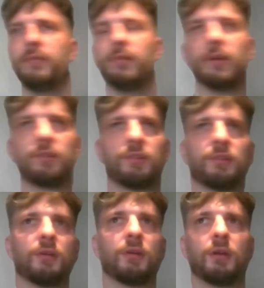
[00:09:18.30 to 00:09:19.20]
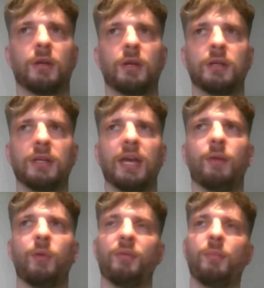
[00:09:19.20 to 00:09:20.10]
this yeah,
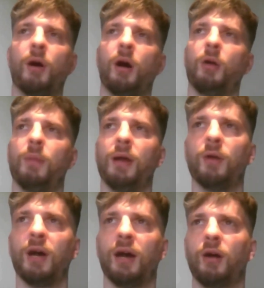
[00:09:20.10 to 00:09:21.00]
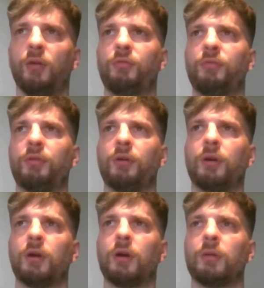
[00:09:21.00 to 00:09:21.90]
whether my own mental health
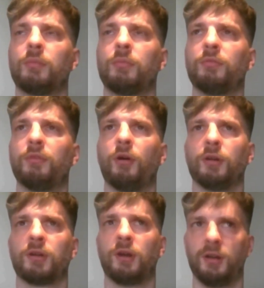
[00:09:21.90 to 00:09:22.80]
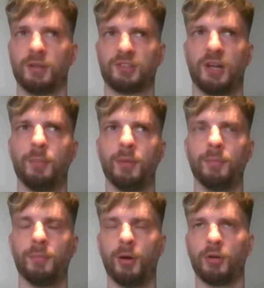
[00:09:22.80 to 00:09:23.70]
provided kind of
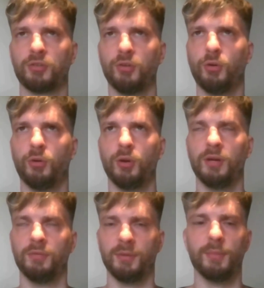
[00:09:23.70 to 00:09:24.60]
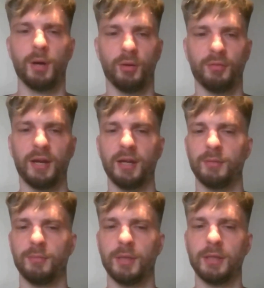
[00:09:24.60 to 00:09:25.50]
stumbling blocks or if it motivated
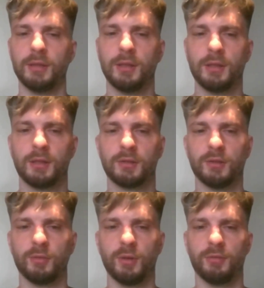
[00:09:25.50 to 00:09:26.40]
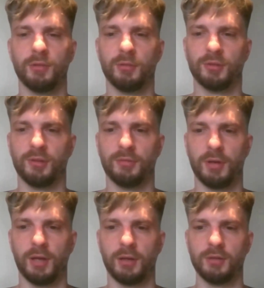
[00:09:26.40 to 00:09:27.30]
me. So whether it was an
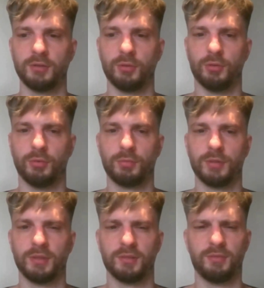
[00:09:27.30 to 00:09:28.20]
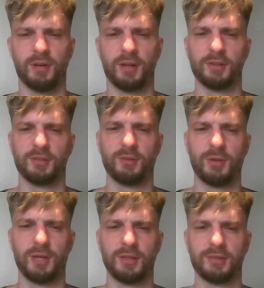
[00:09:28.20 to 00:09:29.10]
advantage or disadvantage in a
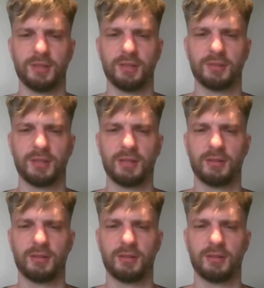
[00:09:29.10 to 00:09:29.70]
way, is that?